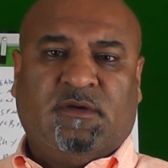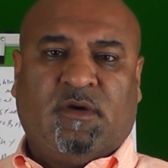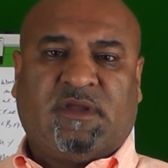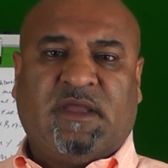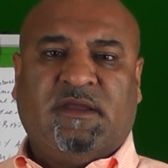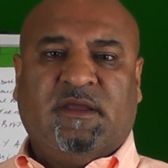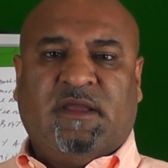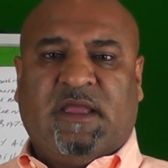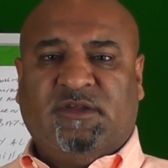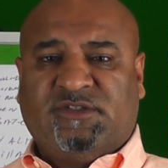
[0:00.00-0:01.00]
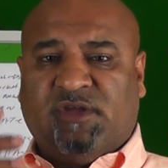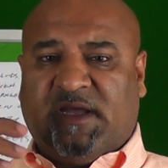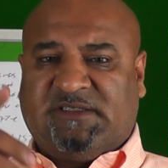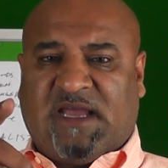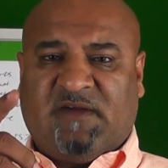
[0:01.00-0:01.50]
Okay? And you still
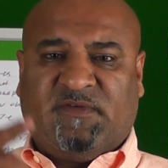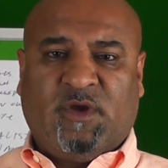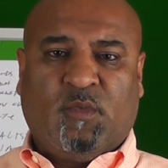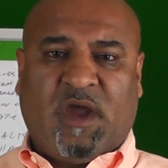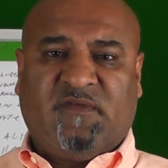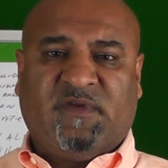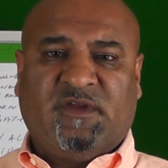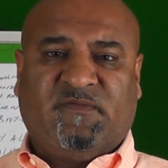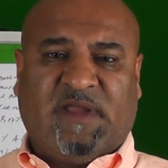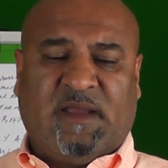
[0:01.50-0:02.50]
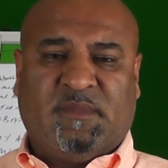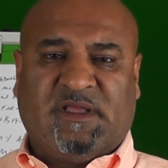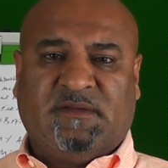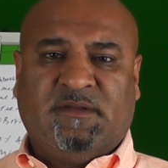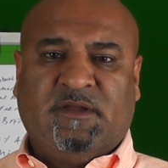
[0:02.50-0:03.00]
have time for your wife and your
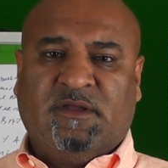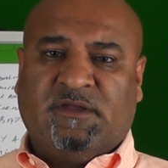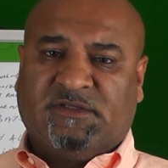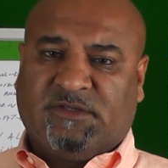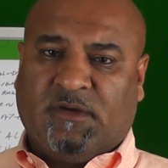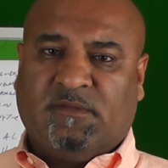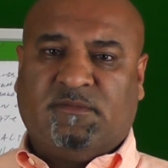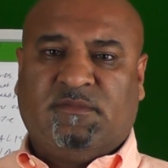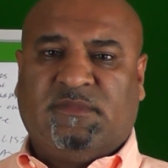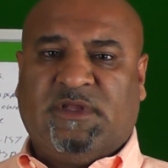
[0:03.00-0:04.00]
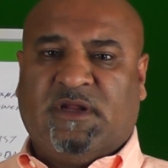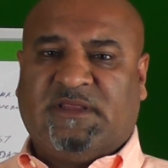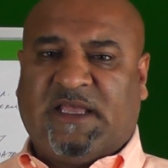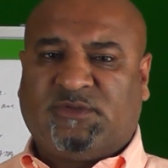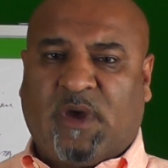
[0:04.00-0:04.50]
family. So,
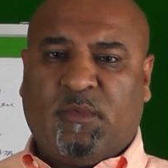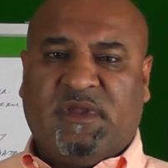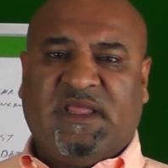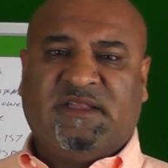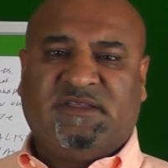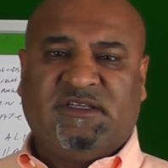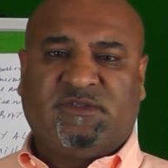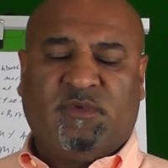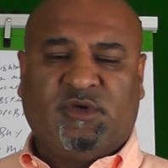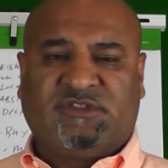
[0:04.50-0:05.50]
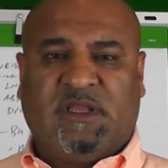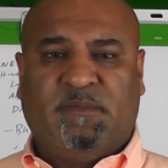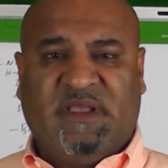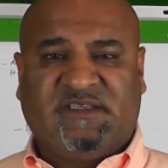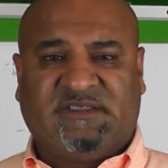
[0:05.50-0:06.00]
that's why we get into this real
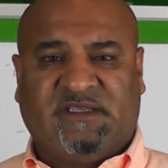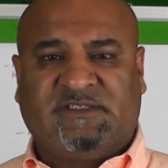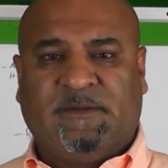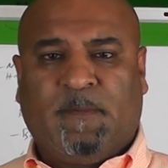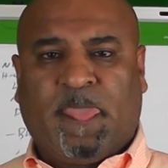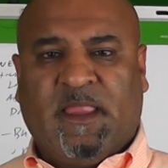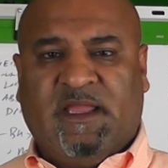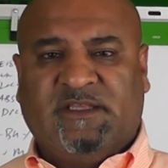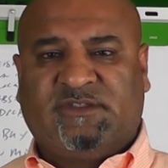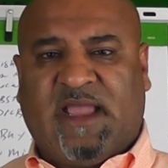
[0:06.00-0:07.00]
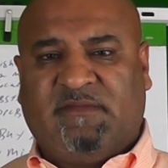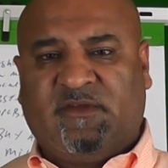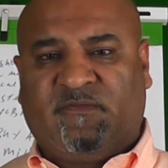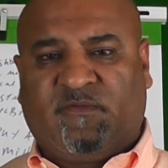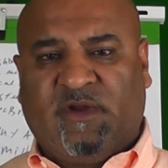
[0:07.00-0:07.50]
estate business, is to have
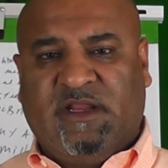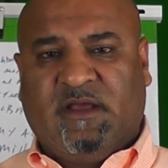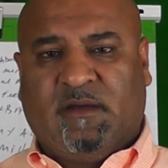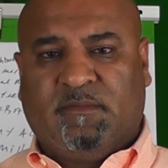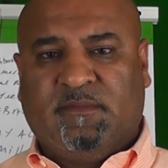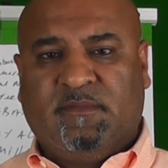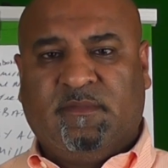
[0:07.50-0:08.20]
the freedom.